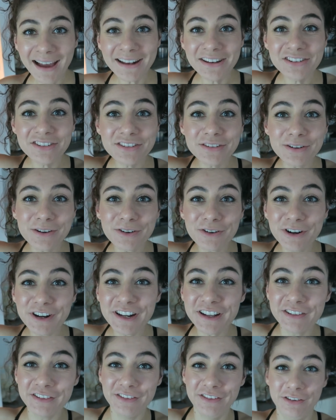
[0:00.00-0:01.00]
I just
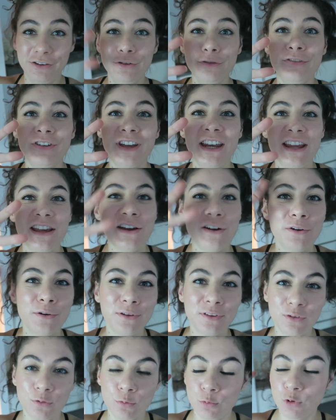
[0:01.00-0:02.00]
recorded two
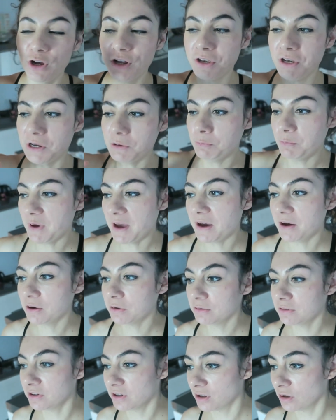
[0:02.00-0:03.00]
videos. One
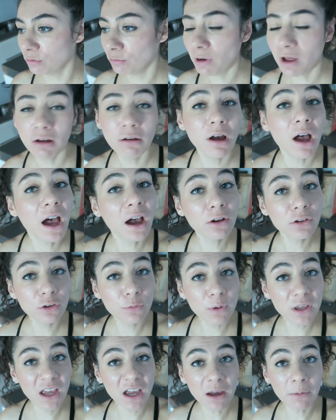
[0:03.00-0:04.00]
about, well, how
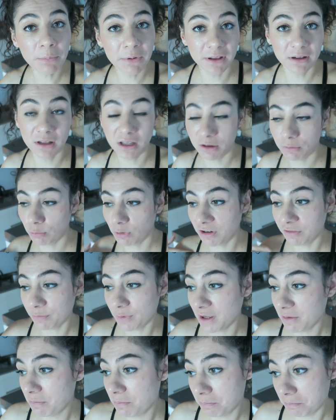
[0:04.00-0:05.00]
to be happy. Like, one of
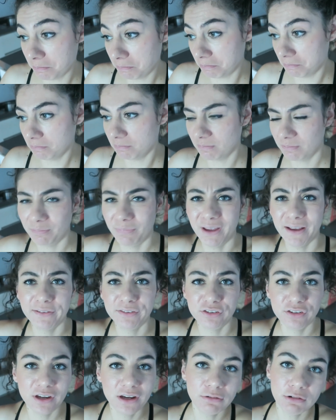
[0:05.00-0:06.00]
my
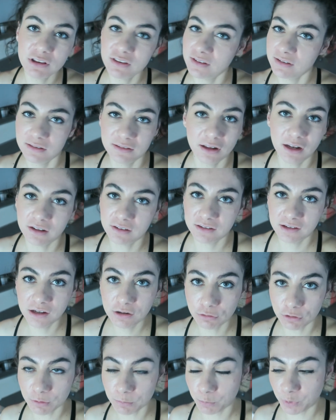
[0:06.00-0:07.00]
biggest secrets. It's not a
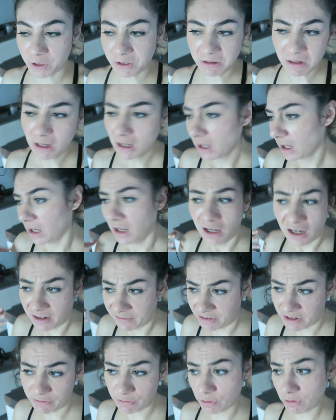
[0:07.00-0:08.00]
secret, but
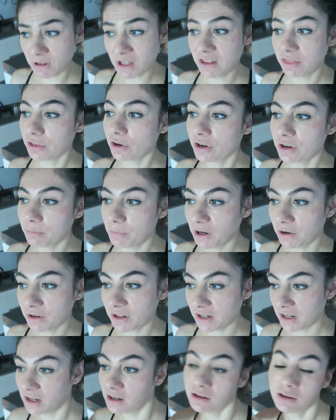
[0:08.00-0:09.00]
I've never really thought about
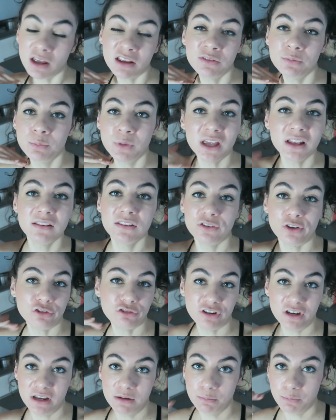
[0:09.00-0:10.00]
it. And it has made
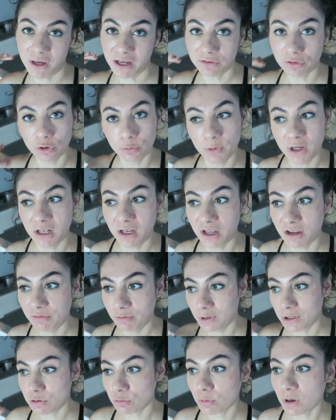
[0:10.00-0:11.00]
such an impact on my
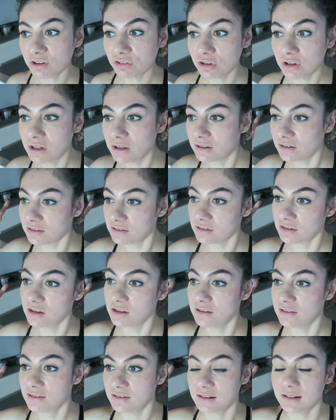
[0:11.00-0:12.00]
life. When you're watching this,
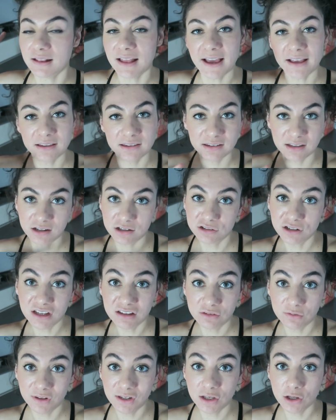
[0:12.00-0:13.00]
it's last
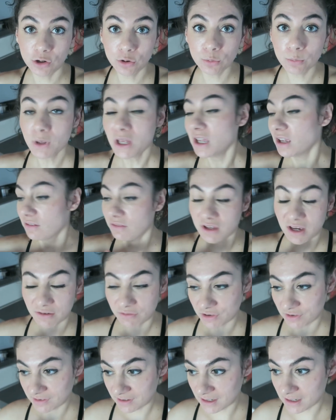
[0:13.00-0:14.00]
Saturday's video. If you
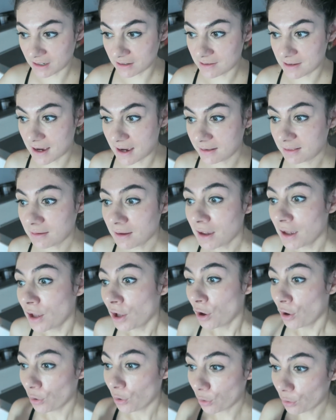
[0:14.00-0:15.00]
haven't seen it yet.
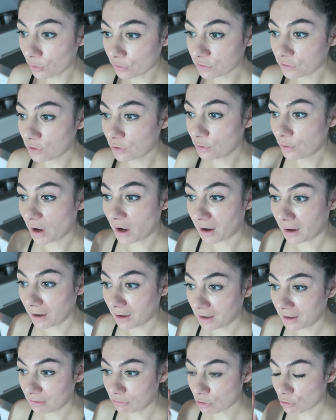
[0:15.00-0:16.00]
Also,
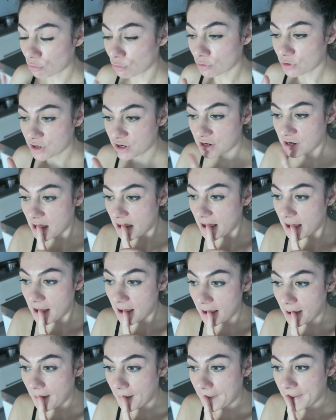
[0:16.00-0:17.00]
I recorded
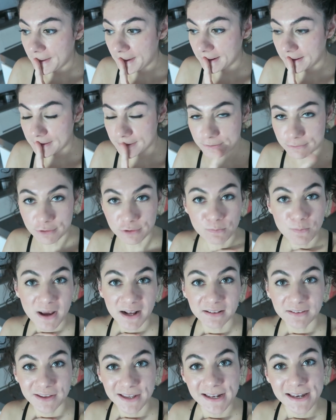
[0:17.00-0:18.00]
another Road
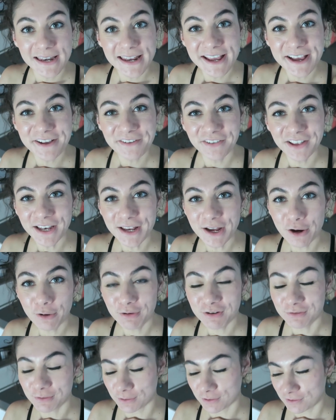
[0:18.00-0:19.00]
Back to India video,
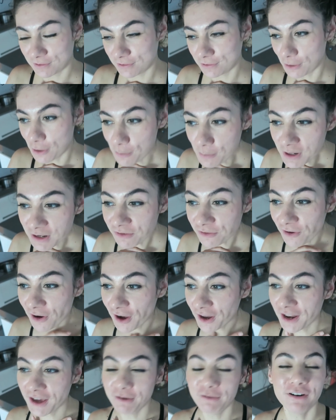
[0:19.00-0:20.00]
which was so much
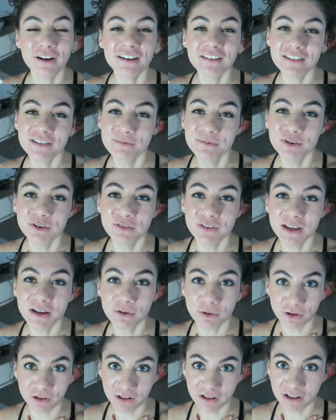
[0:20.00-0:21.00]
fun. I watched the movie
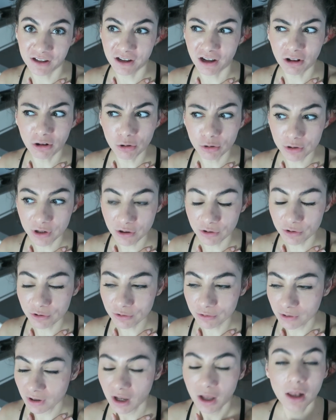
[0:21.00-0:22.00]
Ka Ho Na
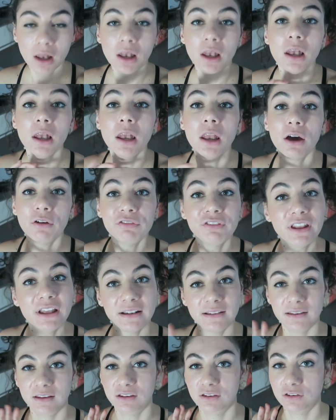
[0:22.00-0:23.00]
Ho. Loved
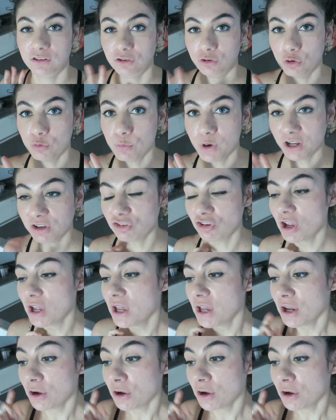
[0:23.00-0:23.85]
it so much.